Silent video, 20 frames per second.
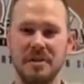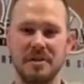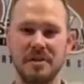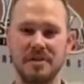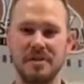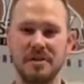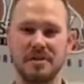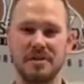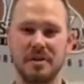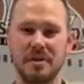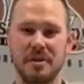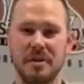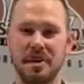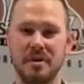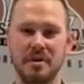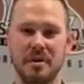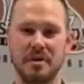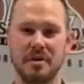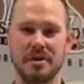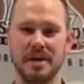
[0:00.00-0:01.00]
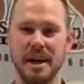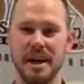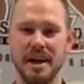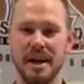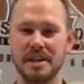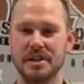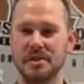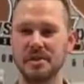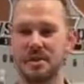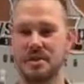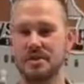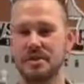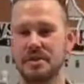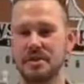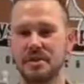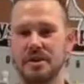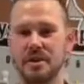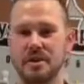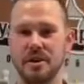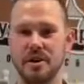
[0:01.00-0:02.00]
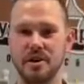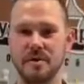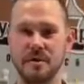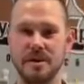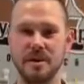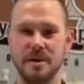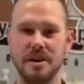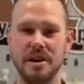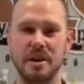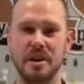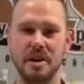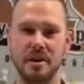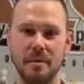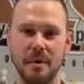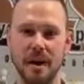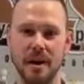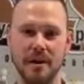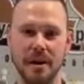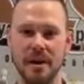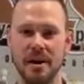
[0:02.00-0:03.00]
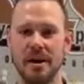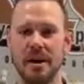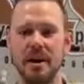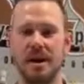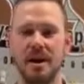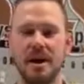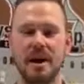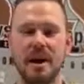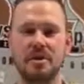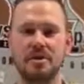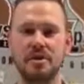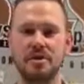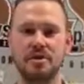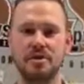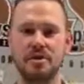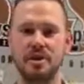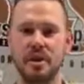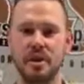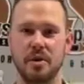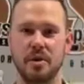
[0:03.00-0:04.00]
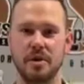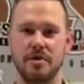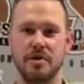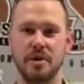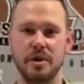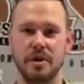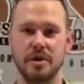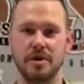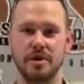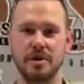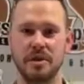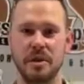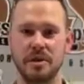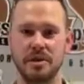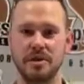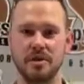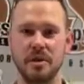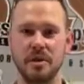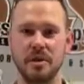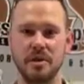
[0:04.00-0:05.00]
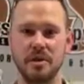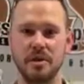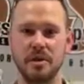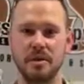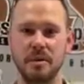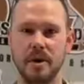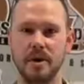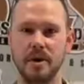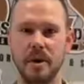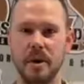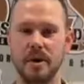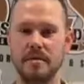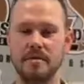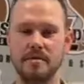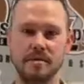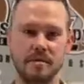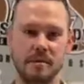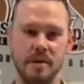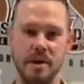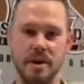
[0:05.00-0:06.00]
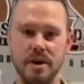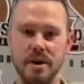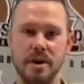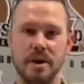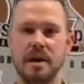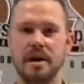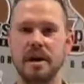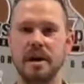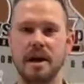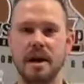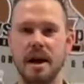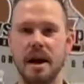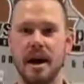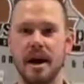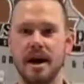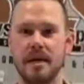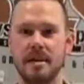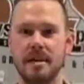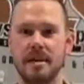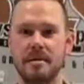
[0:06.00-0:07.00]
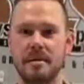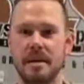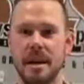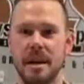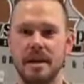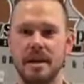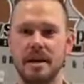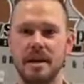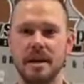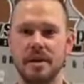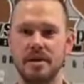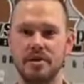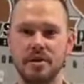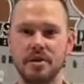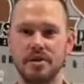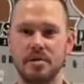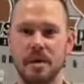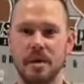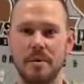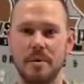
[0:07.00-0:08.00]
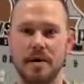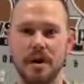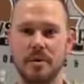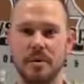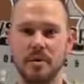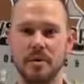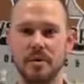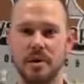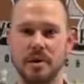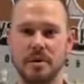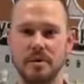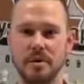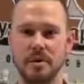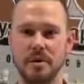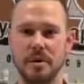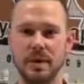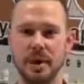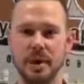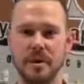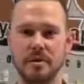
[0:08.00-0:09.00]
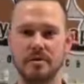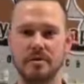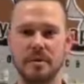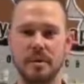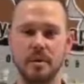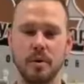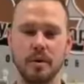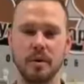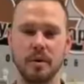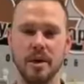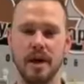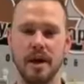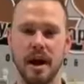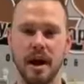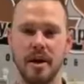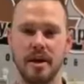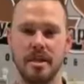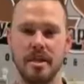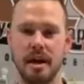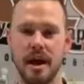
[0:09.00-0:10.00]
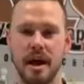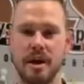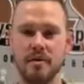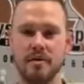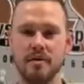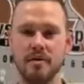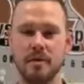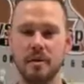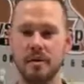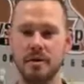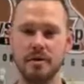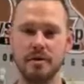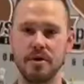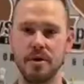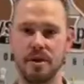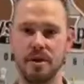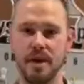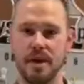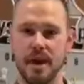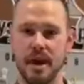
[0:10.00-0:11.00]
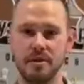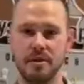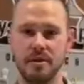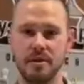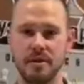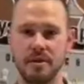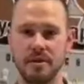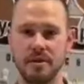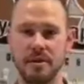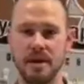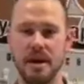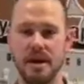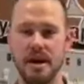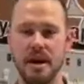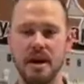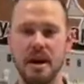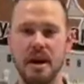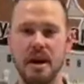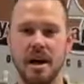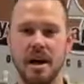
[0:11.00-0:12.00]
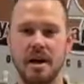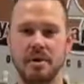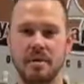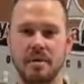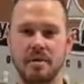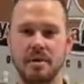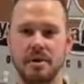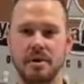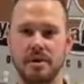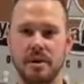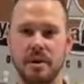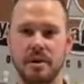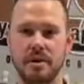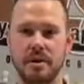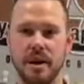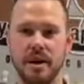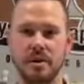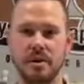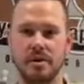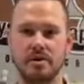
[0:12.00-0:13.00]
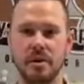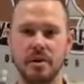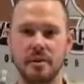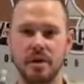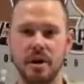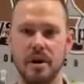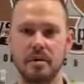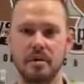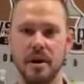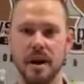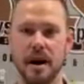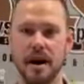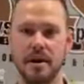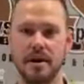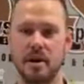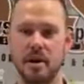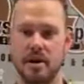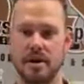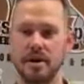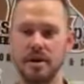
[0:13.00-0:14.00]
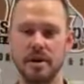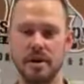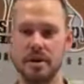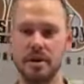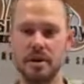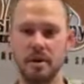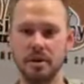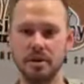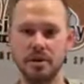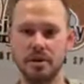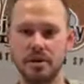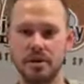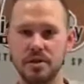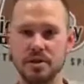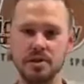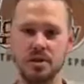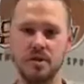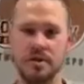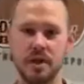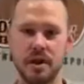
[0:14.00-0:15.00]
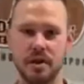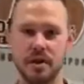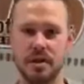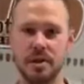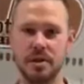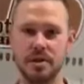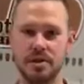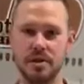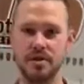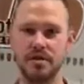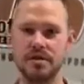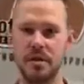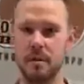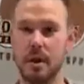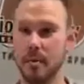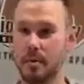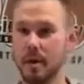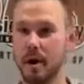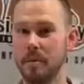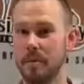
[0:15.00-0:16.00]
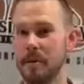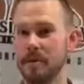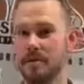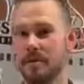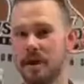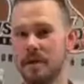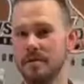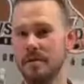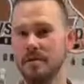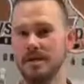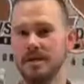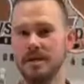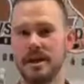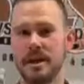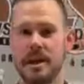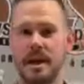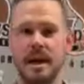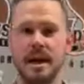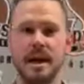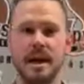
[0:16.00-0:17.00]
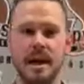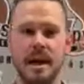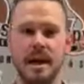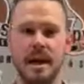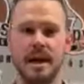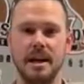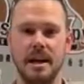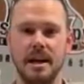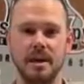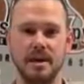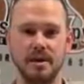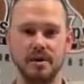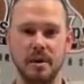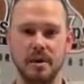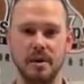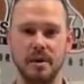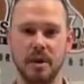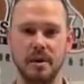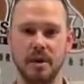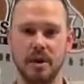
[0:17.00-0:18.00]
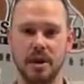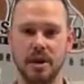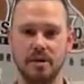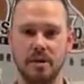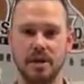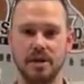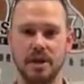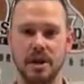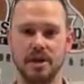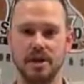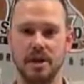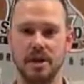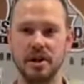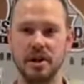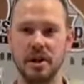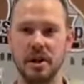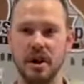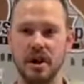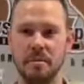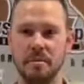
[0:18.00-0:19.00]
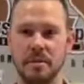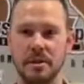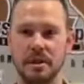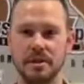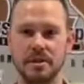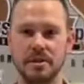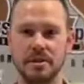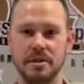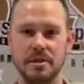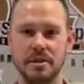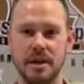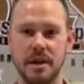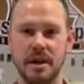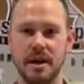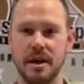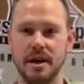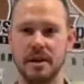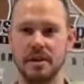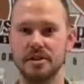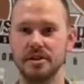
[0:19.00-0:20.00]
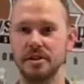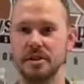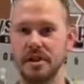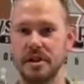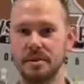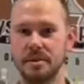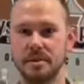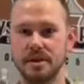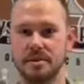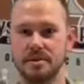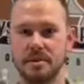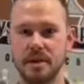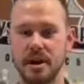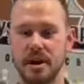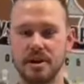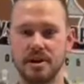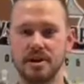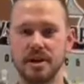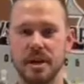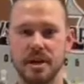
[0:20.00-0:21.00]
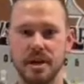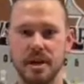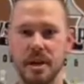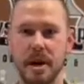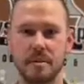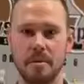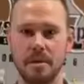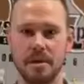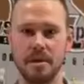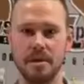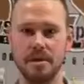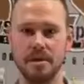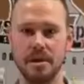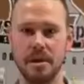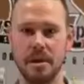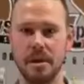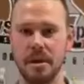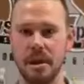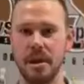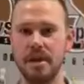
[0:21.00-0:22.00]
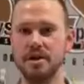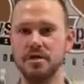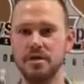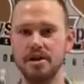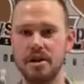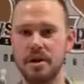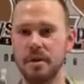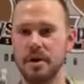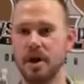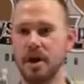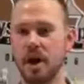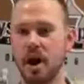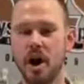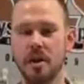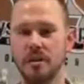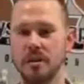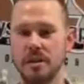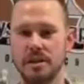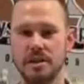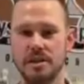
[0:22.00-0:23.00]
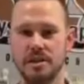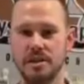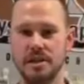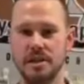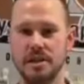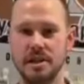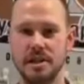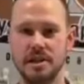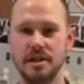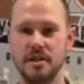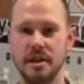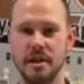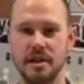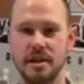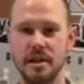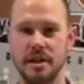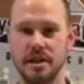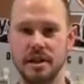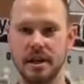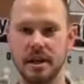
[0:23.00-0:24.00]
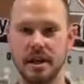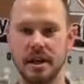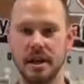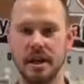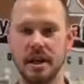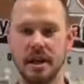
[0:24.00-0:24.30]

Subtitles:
I'm a physiotherapist at SOS Physiotherapy in Elmira. I'm just shooting a quick video to let you all know about a free knee pain and injuries webinar that we're going to be doing on February the 9th at 4:30 in the afternoon. And I'm going to be joined on this webinar by Courtney and Colton, two of our clinicians from our Belmont office. And in this webinar, we're going to be touching on meniscal tears, ligament sprains, tendinopathies, injuries that we commonly see here in the clinic.